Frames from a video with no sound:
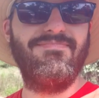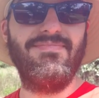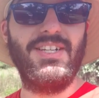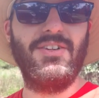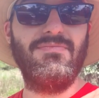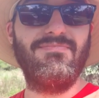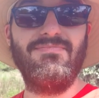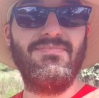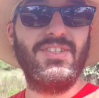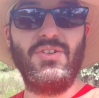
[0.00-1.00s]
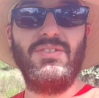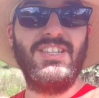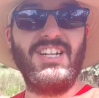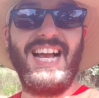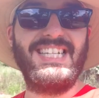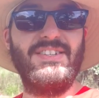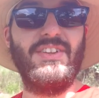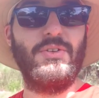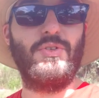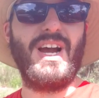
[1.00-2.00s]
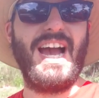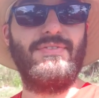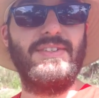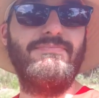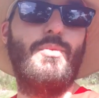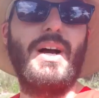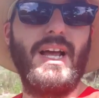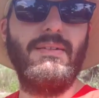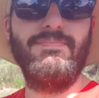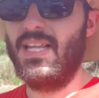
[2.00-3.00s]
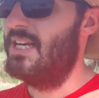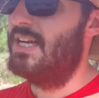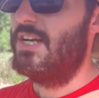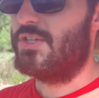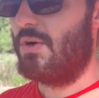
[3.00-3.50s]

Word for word: you know? Little, little activity, little craft, why not? So